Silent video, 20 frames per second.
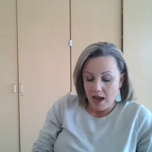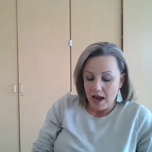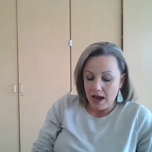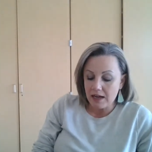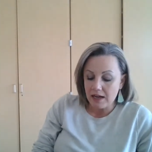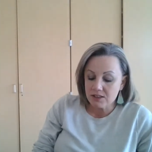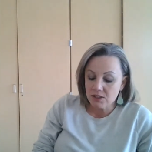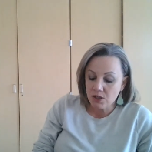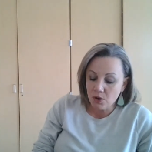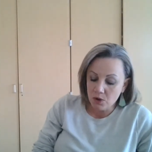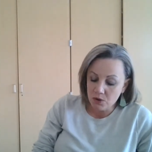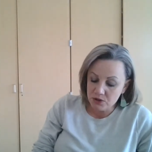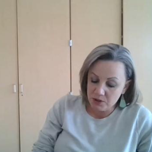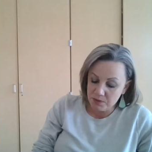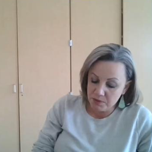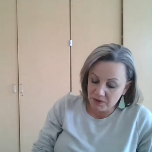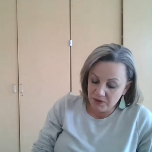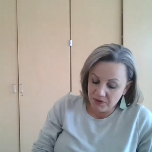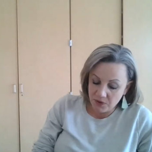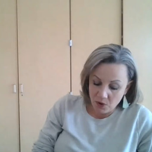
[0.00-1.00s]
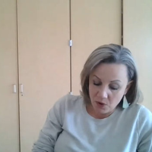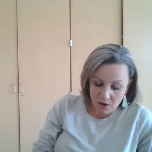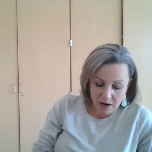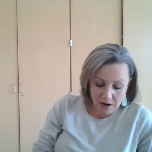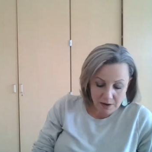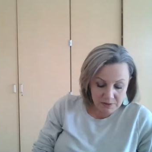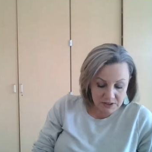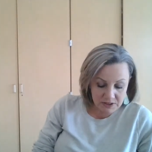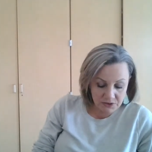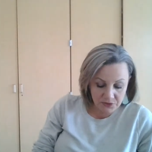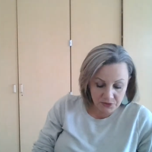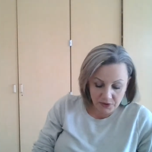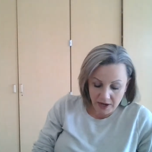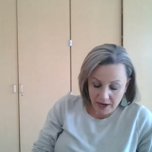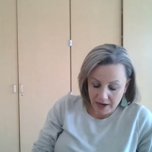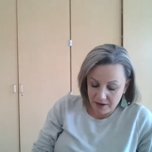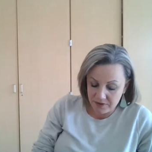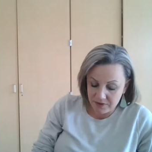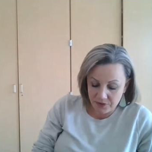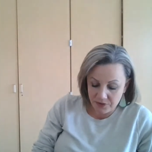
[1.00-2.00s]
"I told you before I was afraid